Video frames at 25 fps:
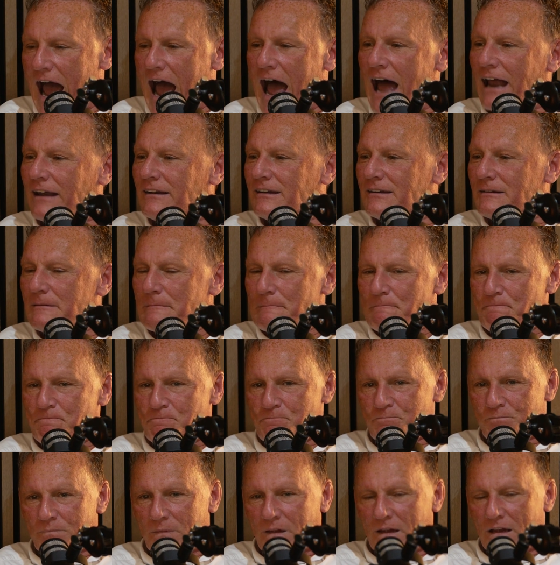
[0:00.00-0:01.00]
And
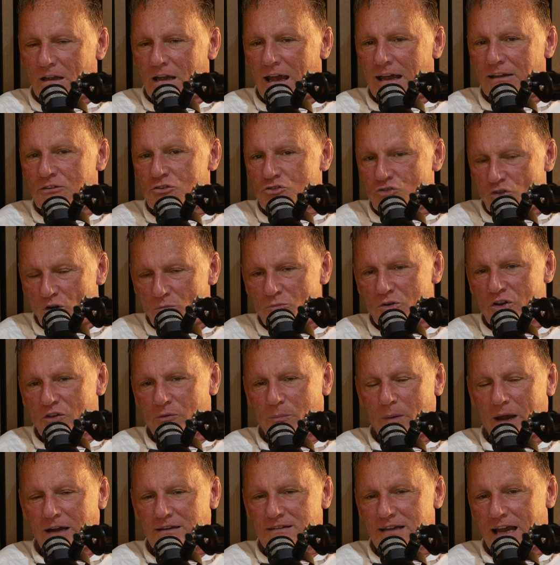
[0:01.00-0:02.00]
in some
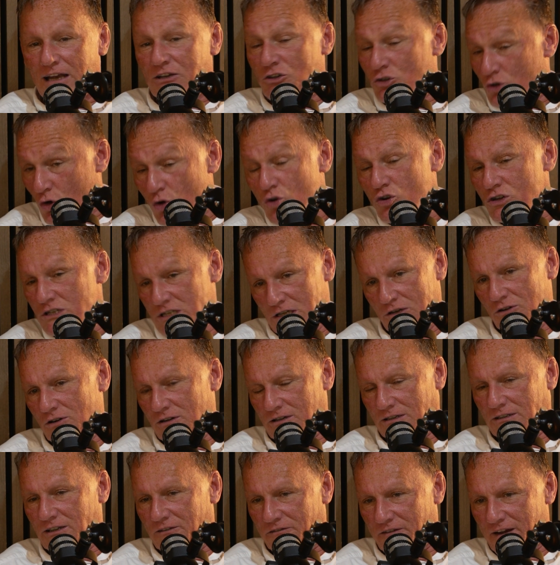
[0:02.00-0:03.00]
respects, it does
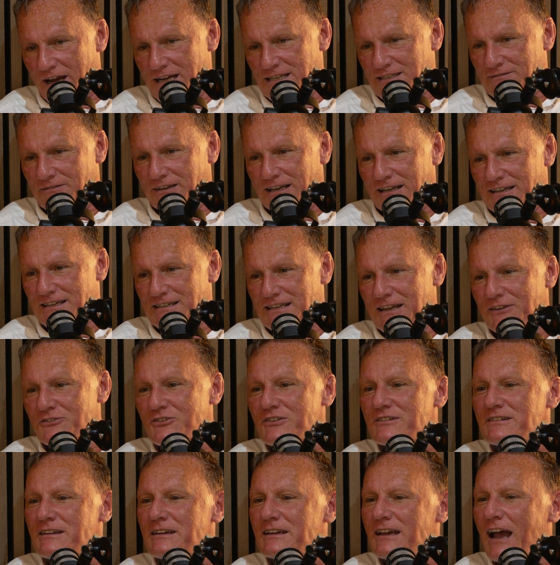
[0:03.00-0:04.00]
look at the face of it as
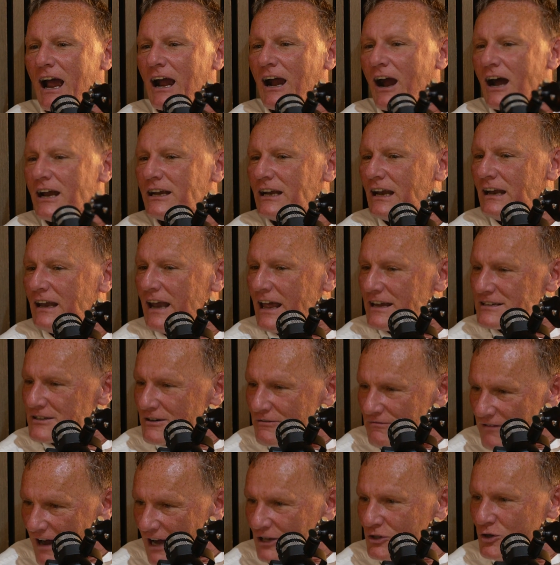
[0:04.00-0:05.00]
there's a kind of
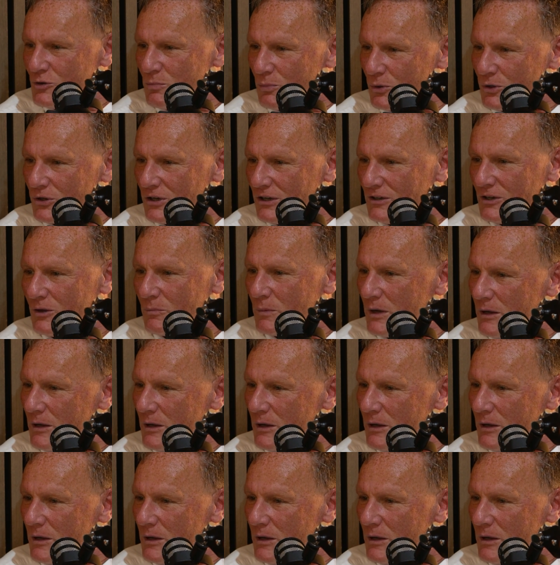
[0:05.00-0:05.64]
lesser value put on the